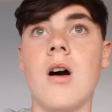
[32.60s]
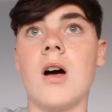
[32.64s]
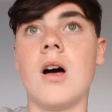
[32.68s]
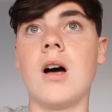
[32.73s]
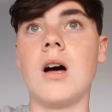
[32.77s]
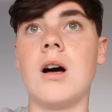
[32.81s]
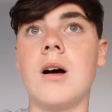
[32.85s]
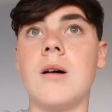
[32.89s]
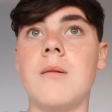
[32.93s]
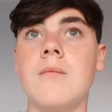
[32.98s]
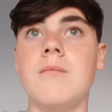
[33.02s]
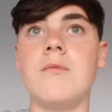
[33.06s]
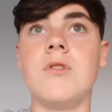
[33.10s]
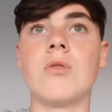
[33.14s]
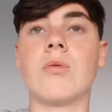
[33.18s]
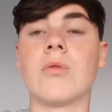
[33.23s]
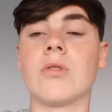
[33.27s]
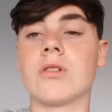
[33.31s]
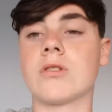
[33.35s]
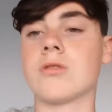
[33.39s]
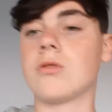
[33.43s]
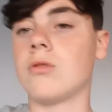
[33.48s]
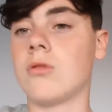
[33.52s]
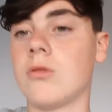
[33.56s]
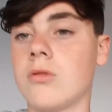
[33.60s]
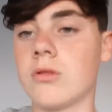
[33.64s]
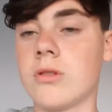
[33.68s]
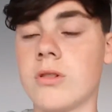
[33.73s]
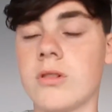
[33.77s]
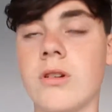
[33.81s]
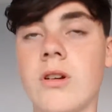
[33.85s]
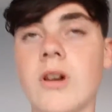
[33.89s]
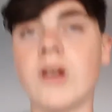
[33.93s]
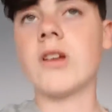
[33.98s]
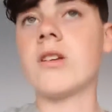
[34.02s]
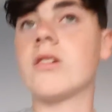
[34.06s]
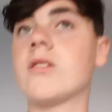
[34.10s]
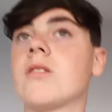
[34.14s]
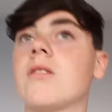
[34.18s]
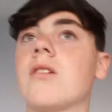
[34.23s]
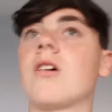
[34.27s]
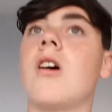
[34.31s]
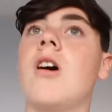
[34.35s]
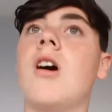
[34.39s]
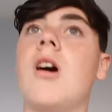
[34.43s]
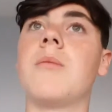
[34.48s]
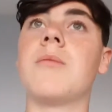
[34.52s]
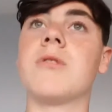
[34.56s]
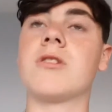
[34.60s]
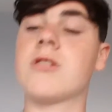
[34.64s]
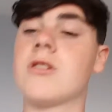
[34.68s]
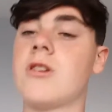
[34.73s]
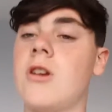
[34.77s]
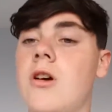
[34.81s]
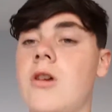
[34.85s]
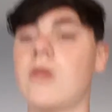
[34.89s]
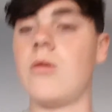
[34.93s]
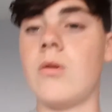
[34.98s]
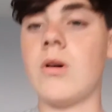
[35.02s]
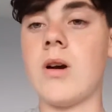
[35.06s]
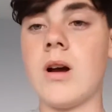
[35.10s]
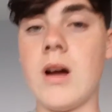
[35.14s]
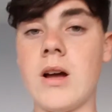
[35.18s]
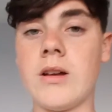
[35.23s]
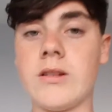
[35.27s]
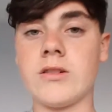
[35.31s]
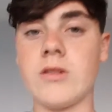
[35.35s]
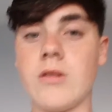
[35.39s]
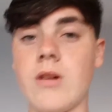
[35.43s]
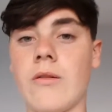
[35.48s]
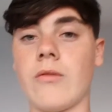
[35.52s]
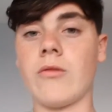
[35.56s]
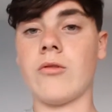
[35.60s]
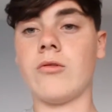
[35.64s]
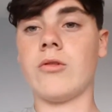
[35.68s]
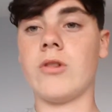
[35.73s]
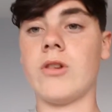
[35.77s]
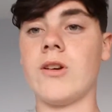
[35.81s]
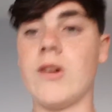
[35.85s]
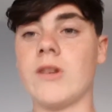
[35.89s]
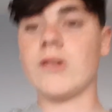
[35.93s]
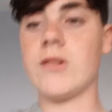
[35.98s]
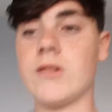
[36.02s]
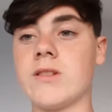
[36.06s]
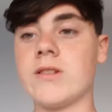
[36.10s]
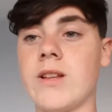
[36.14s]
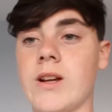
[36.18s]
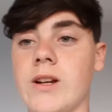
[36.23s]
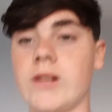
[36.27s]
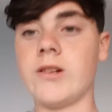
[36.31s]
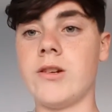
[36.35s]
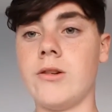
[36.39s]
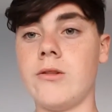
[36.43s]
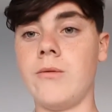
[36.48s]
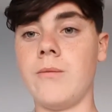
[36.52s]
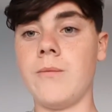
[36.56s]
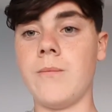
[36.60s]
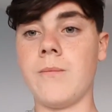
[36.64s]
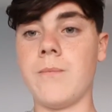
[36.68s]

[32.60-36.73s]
You want to talk nice and calm and slow so everyone can understand you.